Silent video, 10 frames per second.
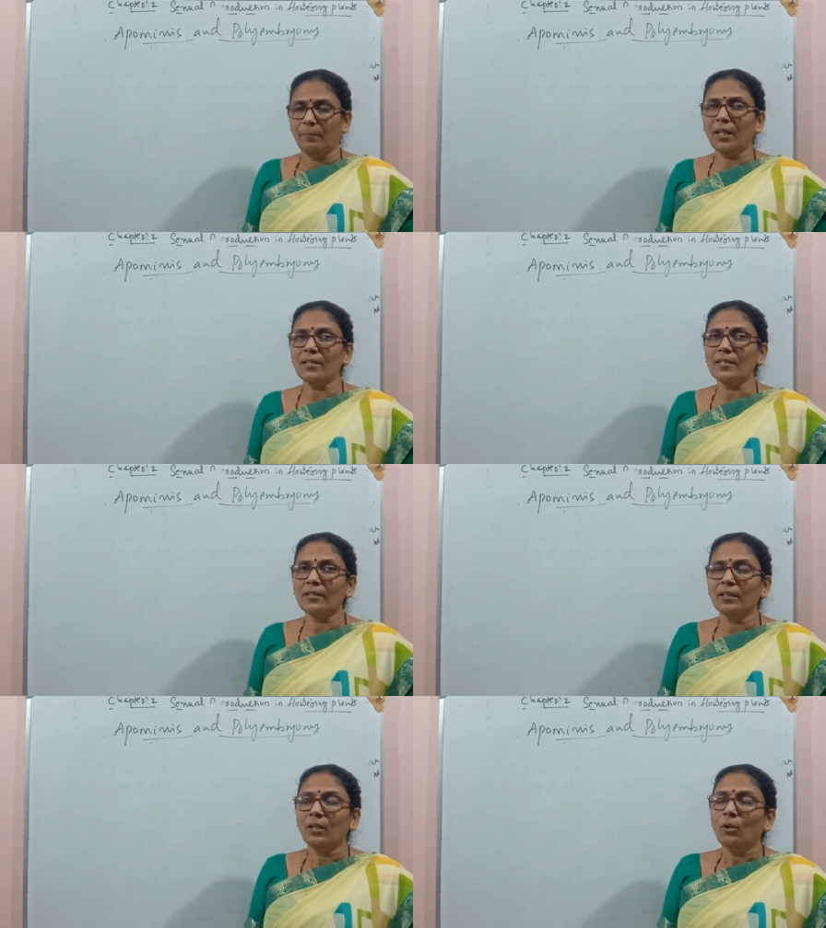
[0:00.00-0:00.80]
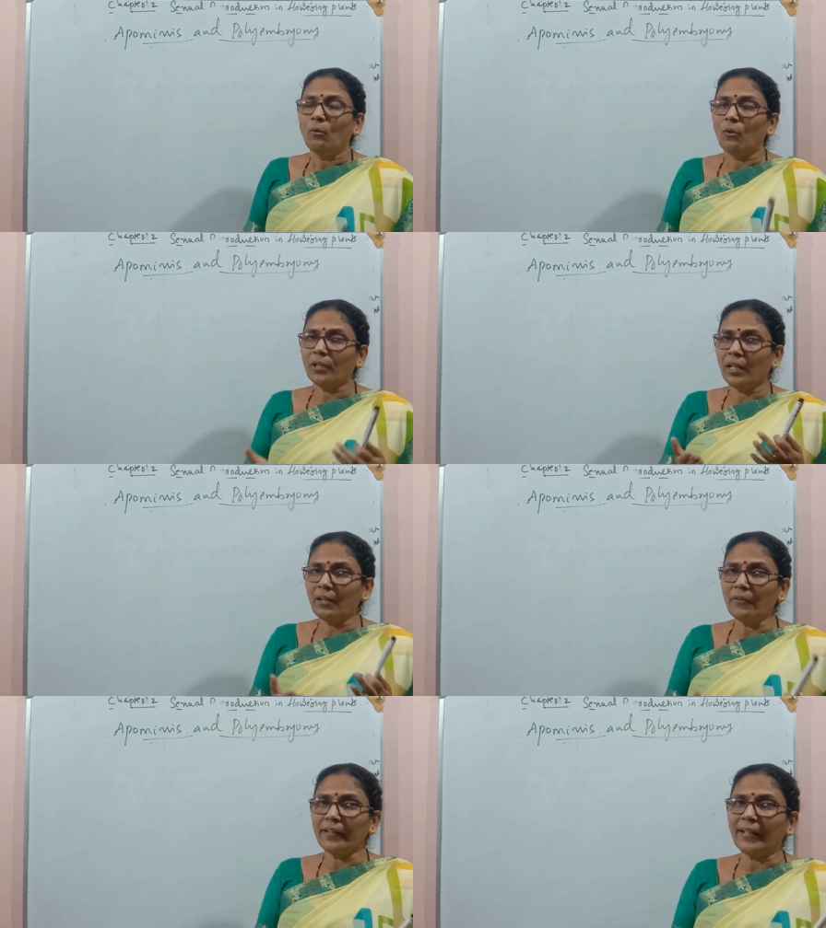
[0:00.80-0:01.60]
Means
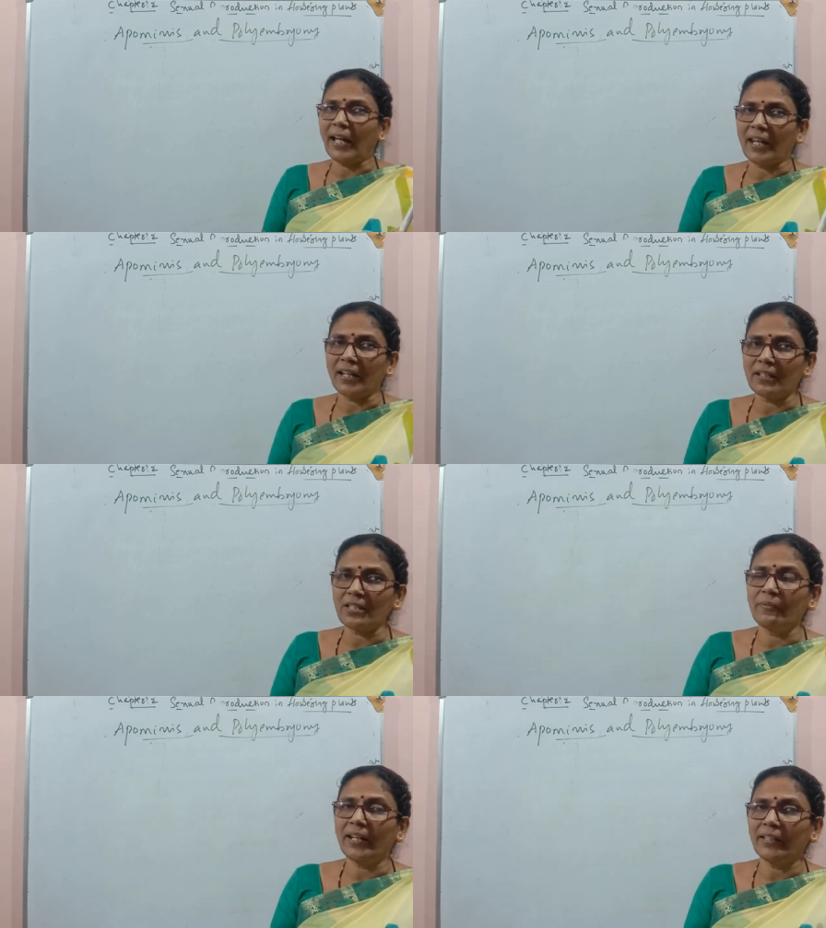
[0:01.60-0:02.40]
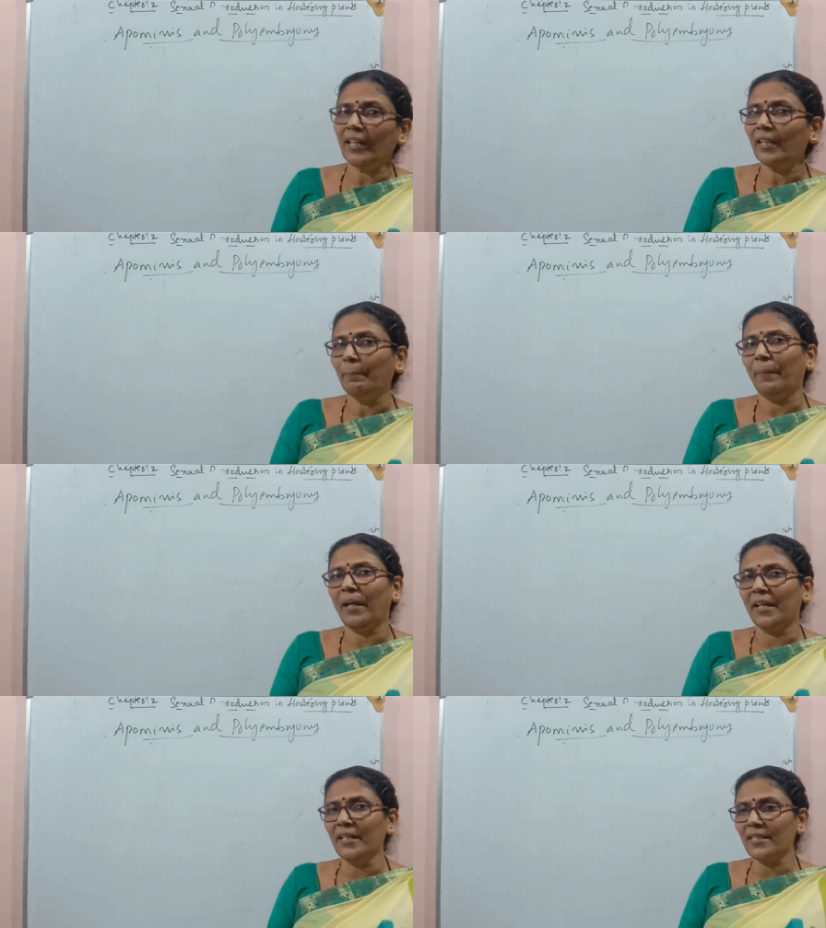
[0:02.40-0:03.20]
whatever the characters were there in
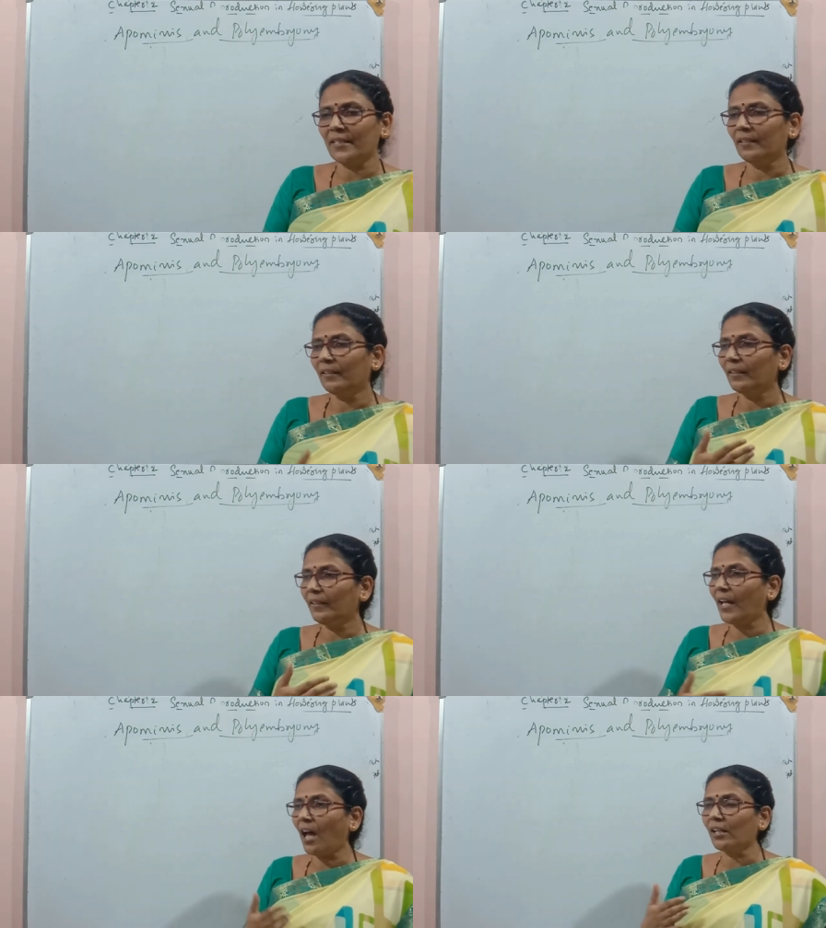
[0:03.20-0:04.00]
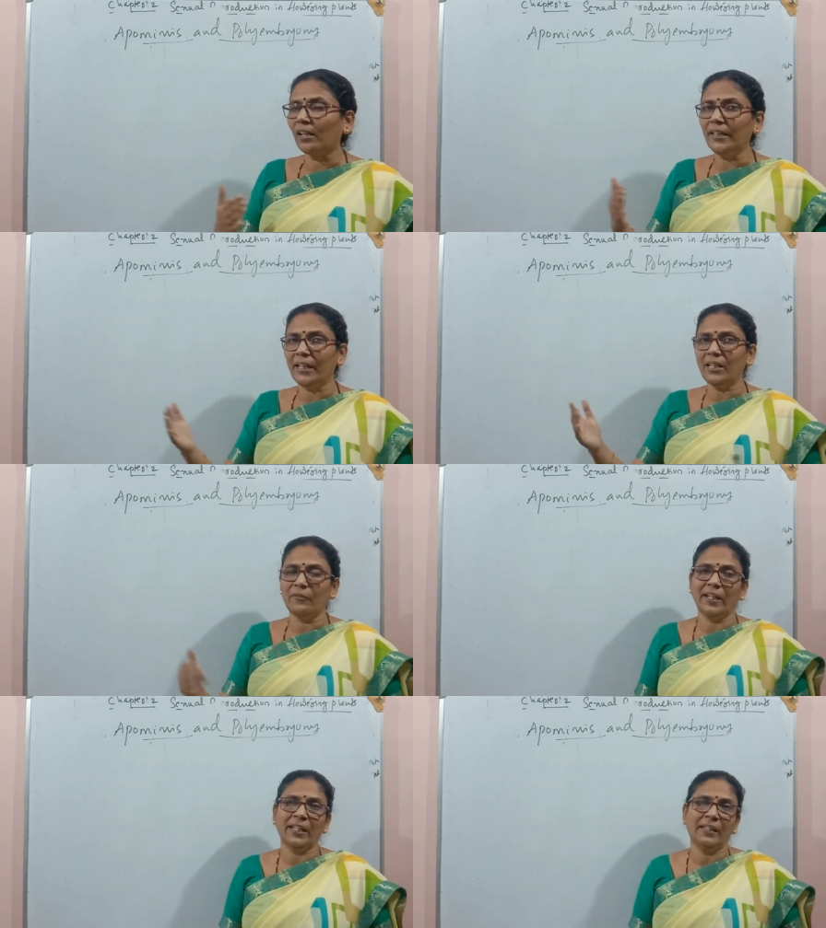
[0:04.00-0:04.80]
parents, they are
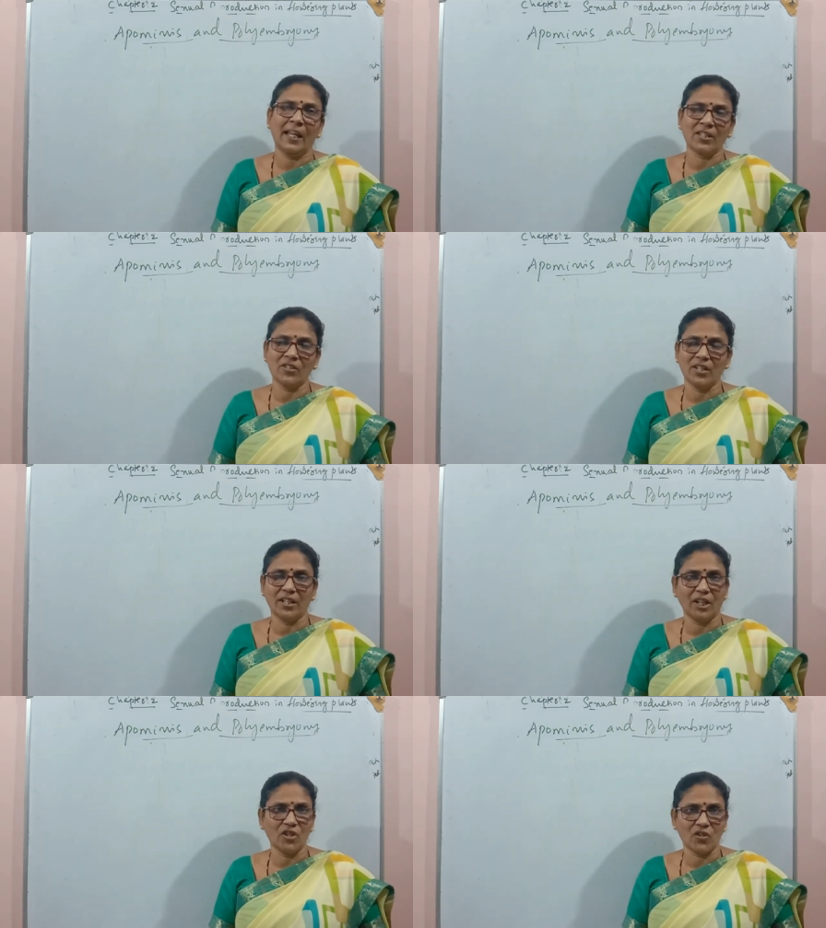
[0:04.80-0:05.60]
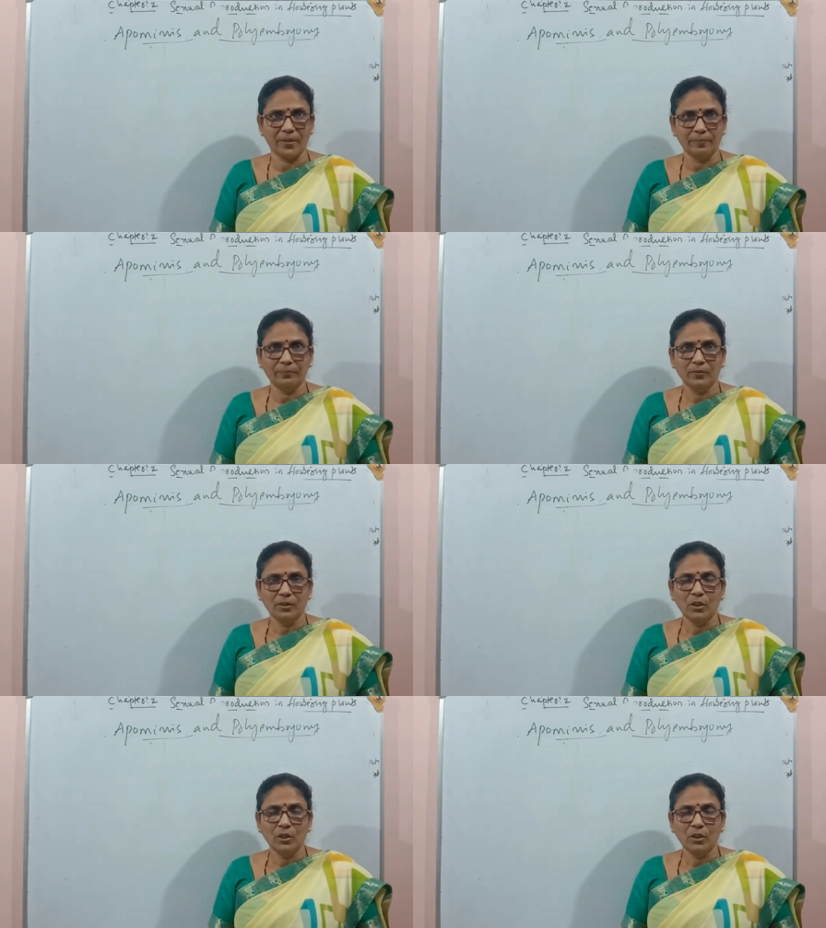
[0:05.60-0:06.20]
continuing in next generation.